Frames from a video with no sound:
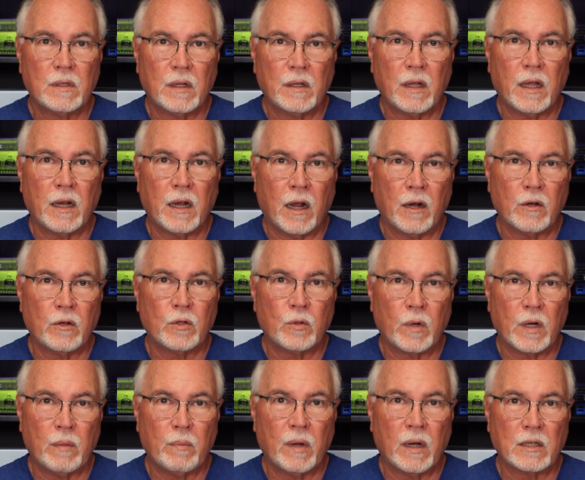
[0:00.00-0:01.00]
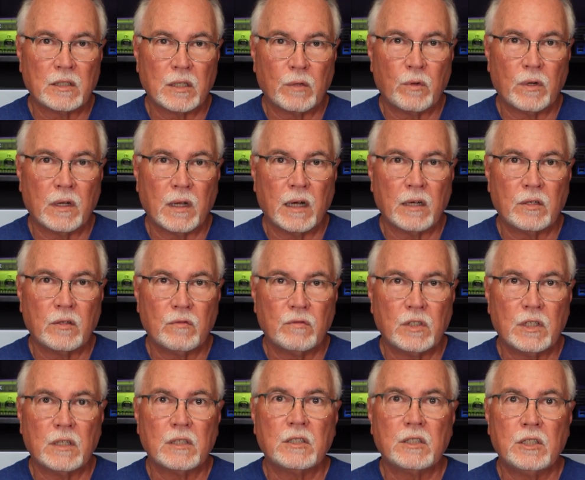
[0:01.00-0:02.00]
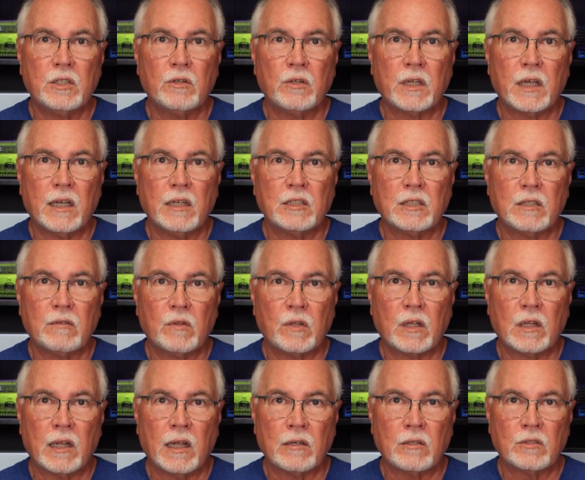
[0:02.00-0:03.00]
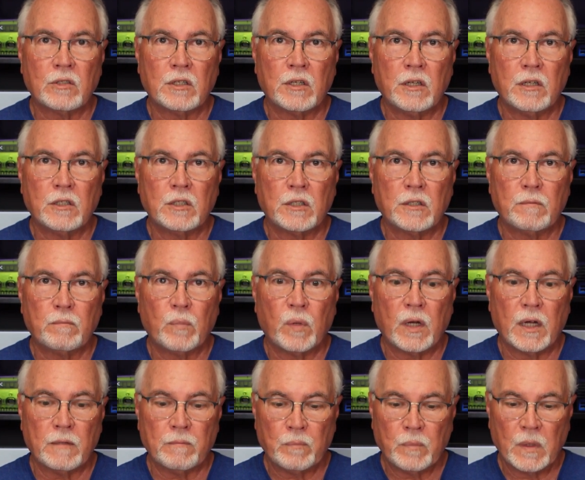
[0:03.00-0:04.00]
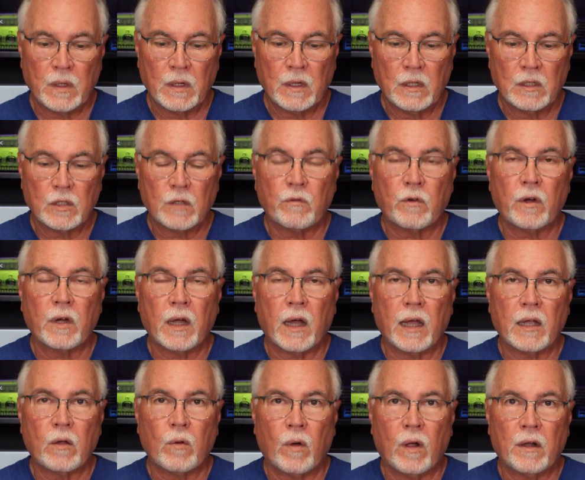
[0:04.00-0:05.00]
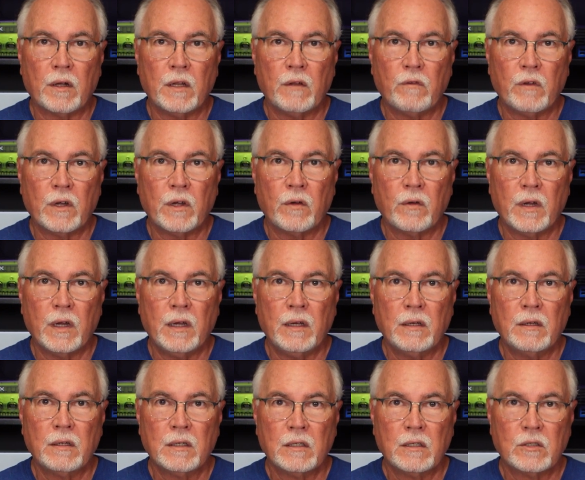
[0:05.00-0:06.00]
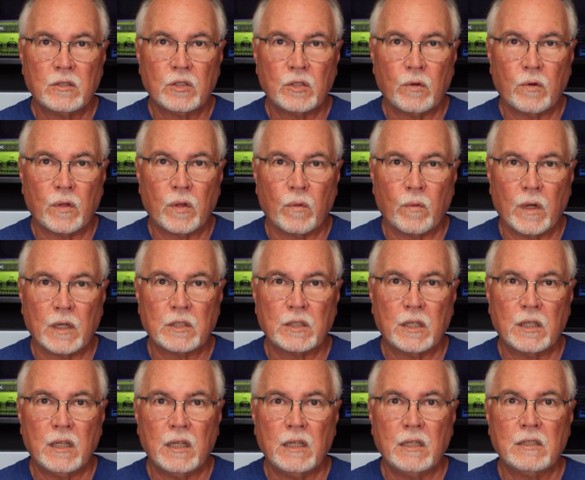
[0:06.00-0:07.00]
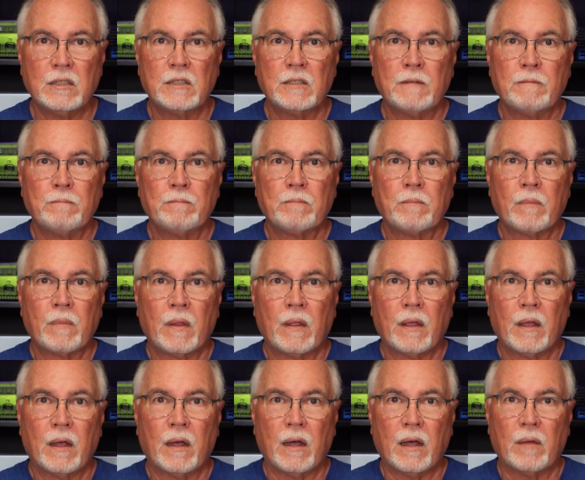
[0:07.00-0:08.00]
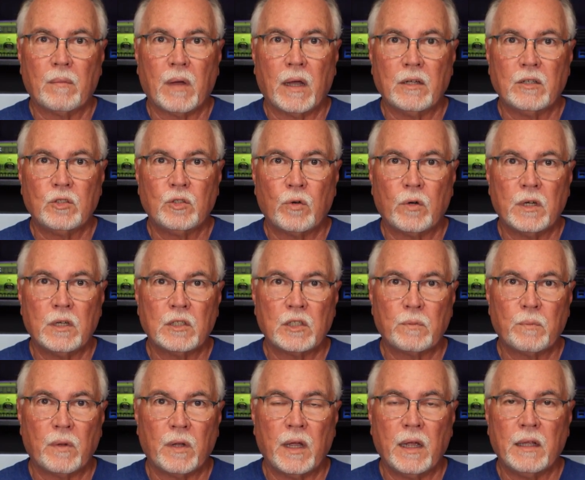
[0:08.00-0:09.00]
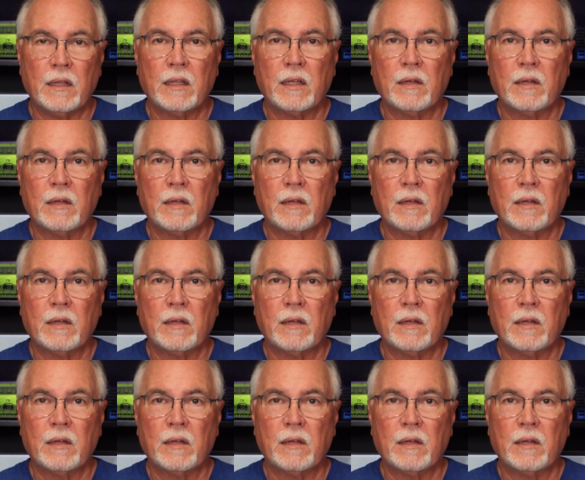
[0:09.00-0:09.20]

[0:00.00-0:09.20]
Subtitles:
at 120 bucks, I would like to have seen a steel case in the collector's edition, but very high quality figurine. So are the rest of these. I enjoy displaying